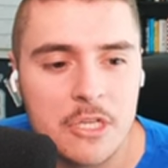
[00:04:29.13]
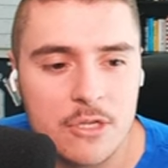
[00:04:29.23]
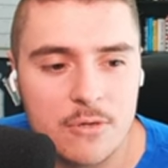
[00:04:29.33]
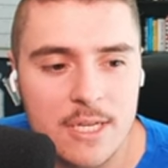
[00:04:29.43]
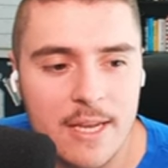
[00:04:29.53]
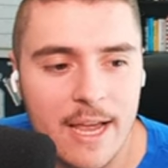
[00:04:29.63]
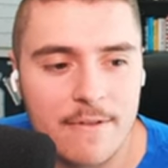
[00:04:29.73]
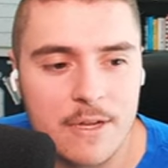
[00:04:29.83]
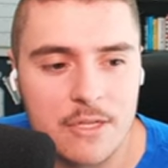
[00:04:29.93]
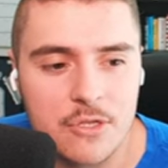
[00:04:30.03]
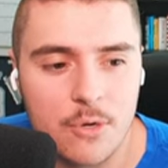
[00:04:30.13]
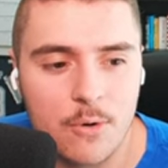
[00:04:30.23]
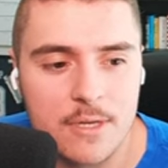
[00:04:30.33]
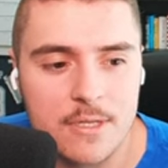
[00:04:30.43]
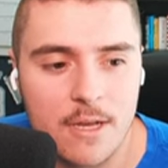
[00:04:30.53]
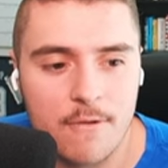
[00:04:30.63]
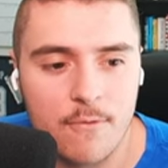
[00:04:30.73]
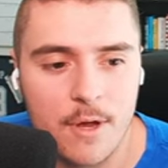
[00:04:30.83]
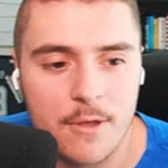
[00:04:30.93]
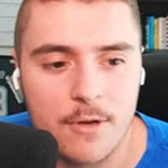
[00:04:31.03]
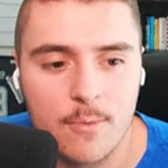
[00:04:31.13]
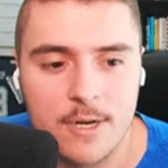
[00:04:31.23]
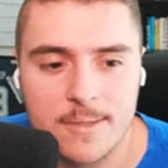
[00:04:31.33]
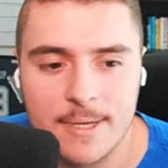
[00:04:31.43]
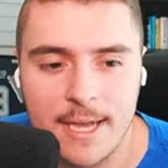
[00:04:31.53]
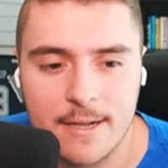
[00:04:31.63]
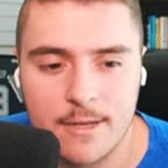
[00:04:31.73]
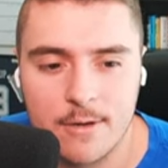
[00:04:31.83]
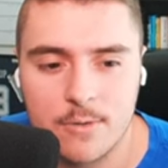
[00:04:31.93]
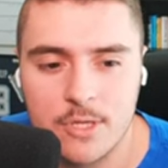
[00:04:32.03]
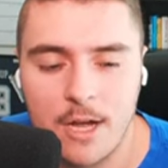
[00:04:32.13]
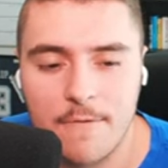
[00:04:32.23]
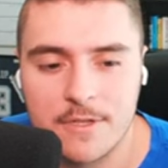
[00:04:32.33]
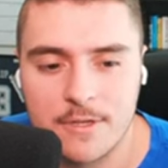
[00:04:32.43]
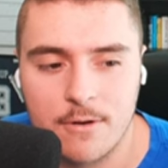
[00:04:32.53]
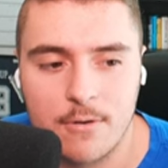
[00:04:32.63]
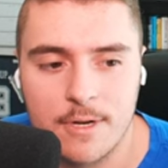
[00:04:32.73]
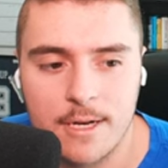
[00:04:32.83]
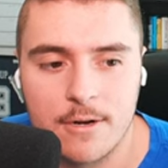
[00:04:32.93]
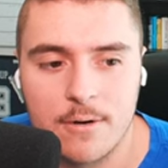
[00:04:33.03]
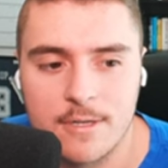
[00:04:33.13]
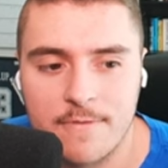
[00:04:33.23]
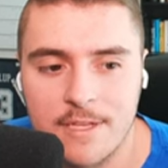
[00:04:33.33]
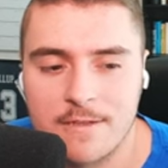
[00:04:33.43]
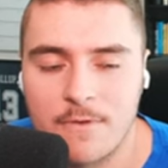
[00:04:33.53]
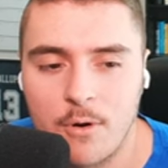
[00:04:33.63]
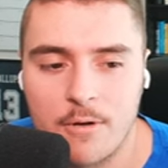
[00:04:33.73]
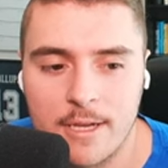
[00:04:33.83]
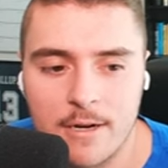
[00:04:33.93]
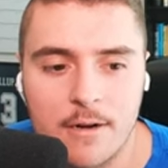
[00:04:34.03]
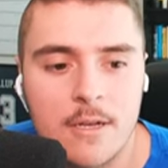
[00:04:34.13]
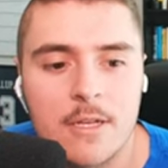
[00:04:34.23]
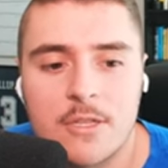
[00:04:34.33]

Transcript: you did have a choice of whether you wanted to be head coach, offensive coordinator, or defensive coordinator.